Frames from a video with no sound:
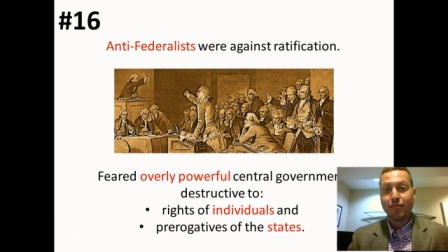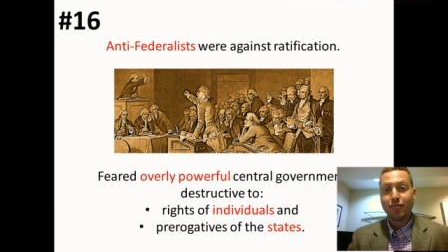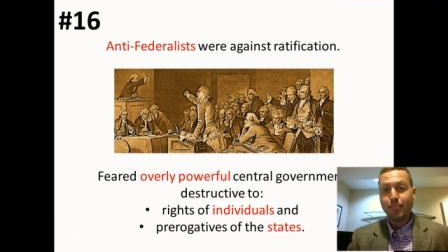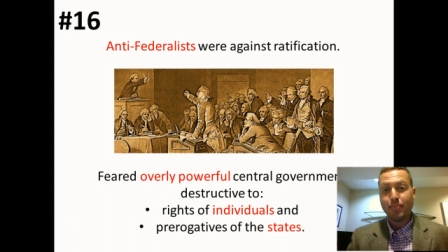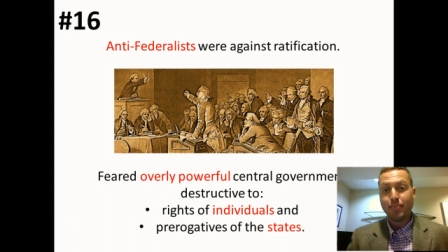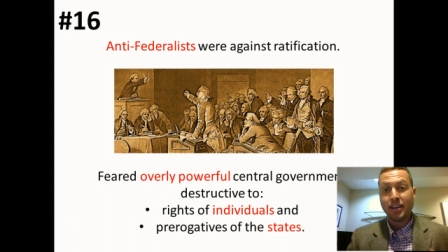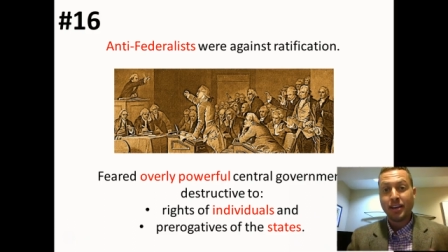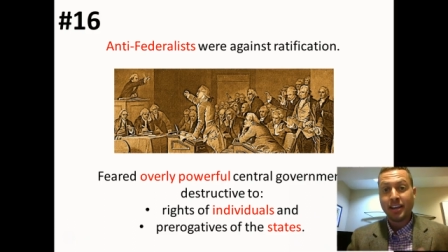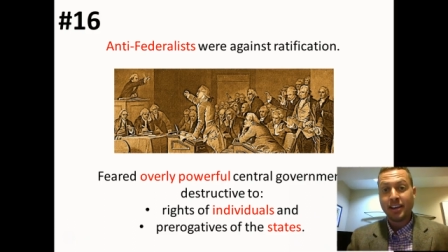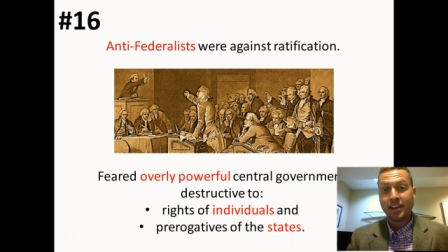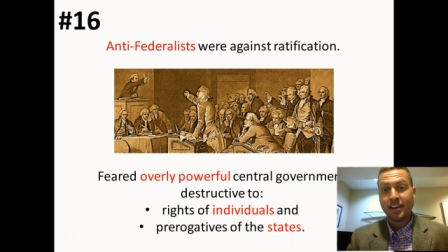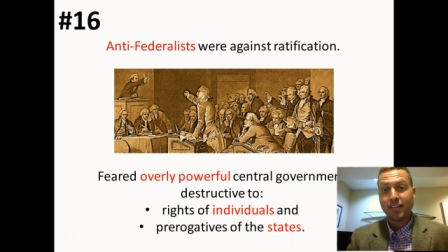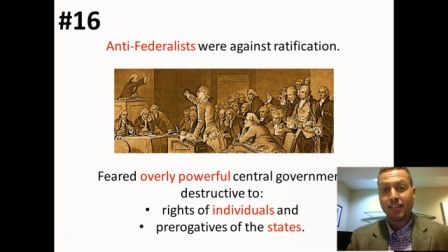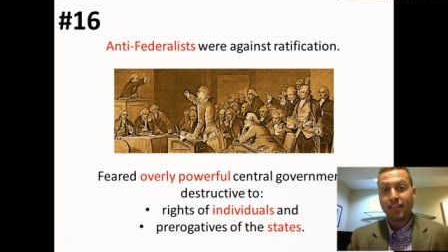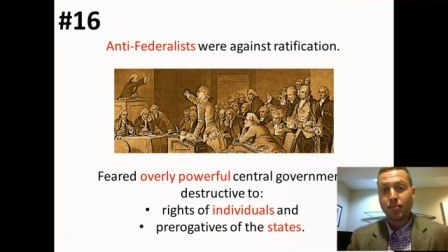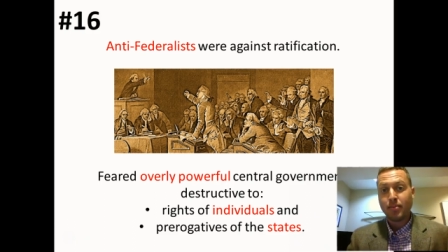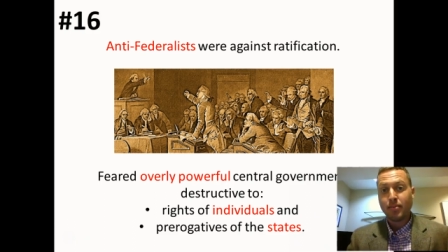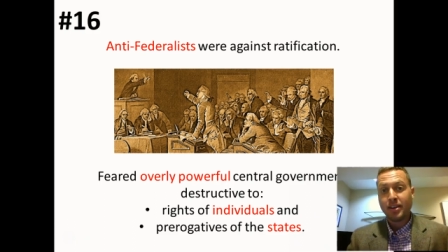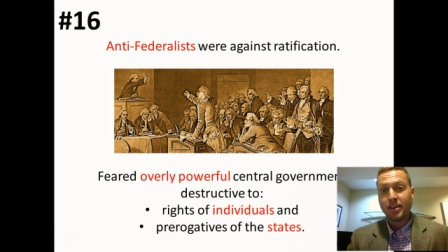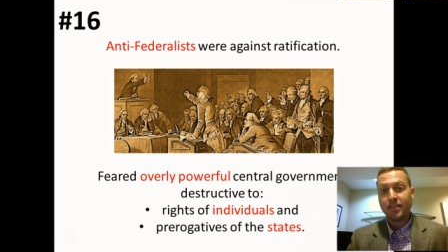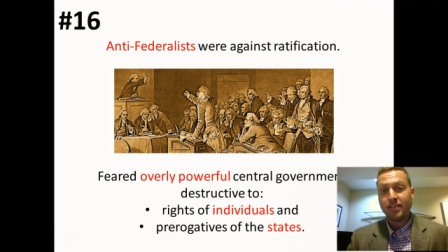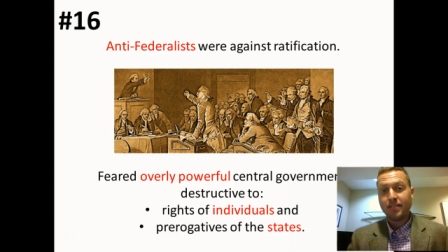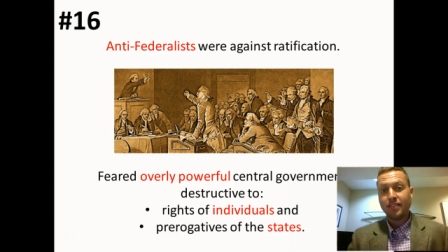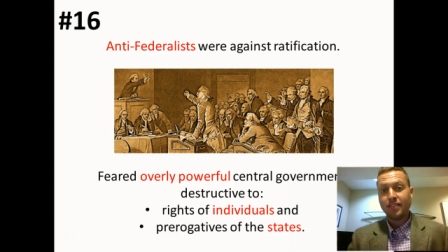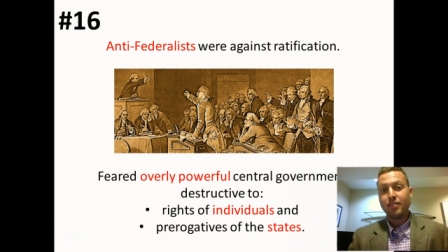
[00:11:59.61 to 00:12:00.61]
big
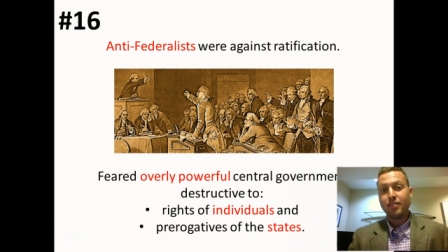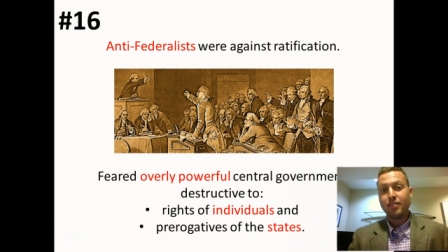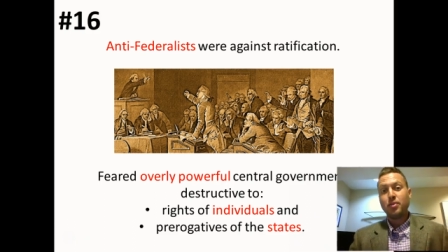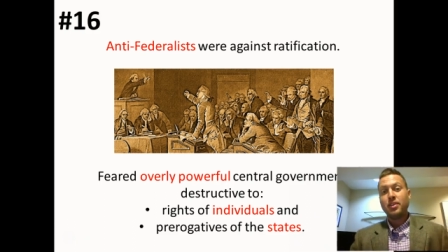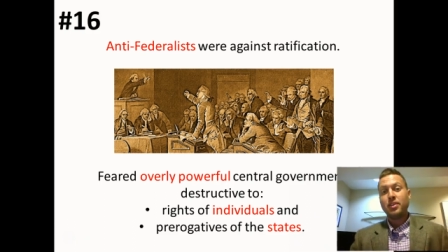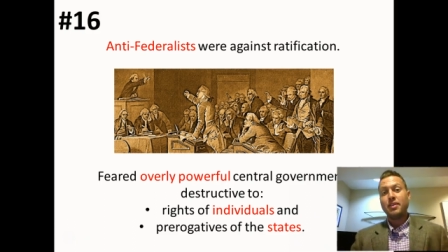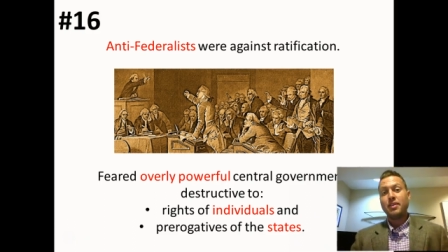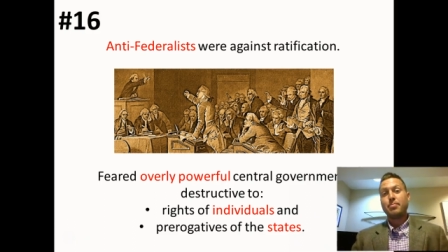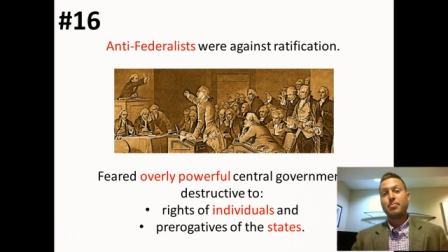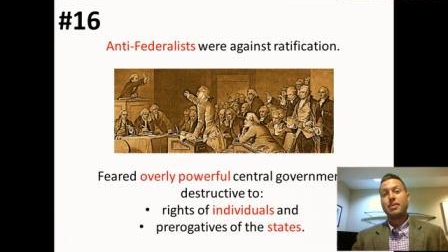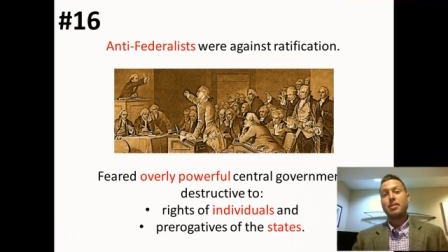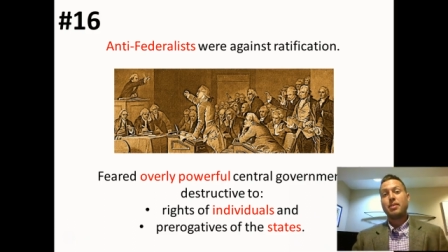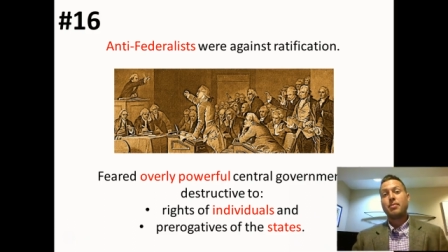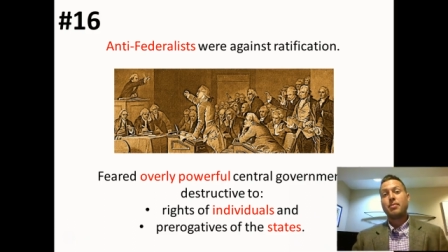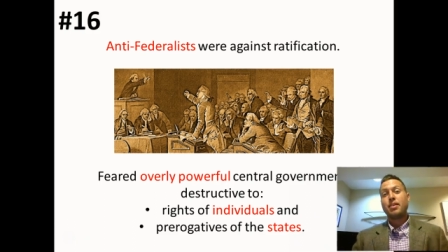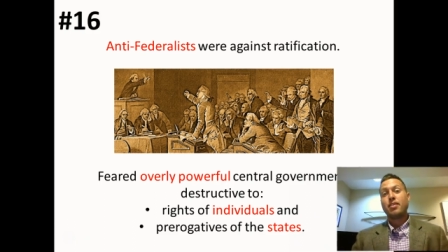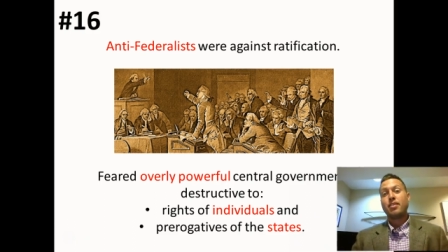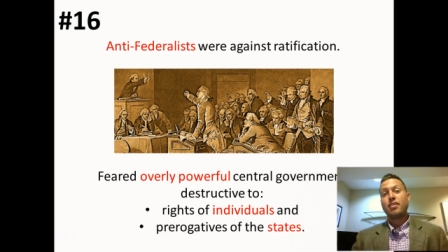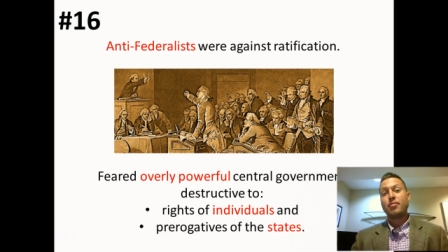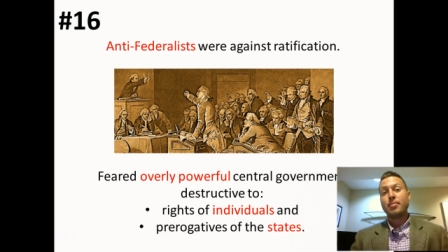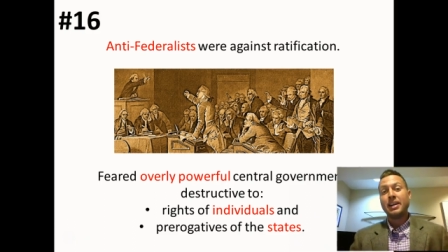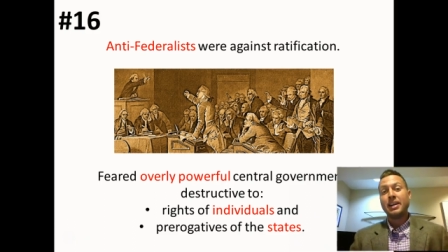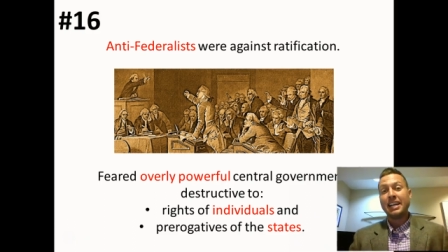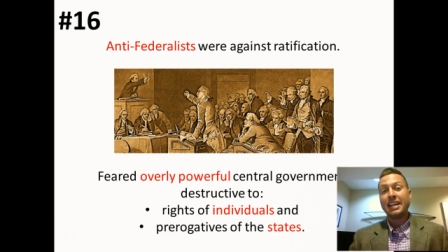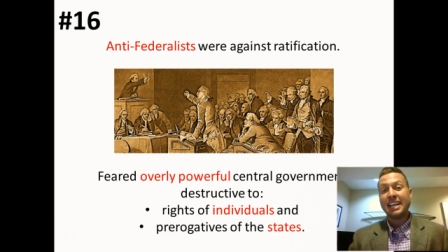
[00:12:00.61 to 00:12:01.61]
government, if you think big
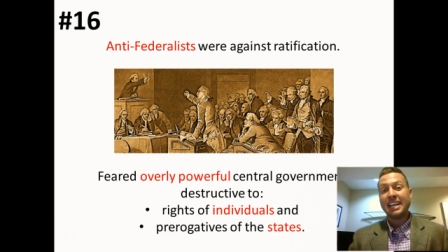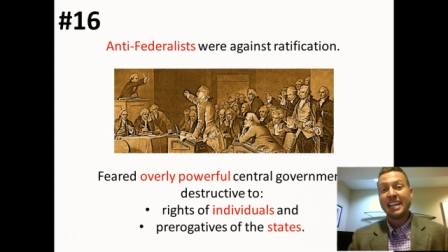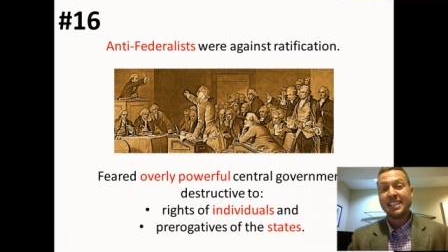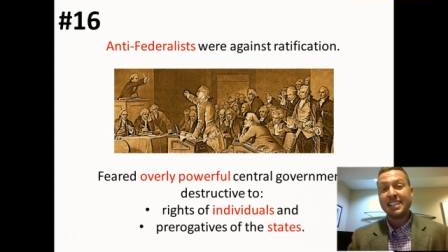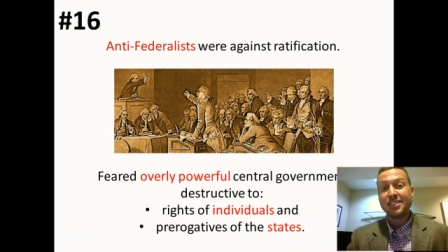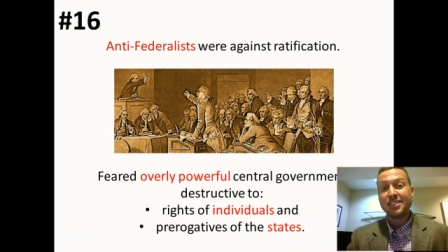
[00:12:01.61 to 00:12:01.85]
government gets in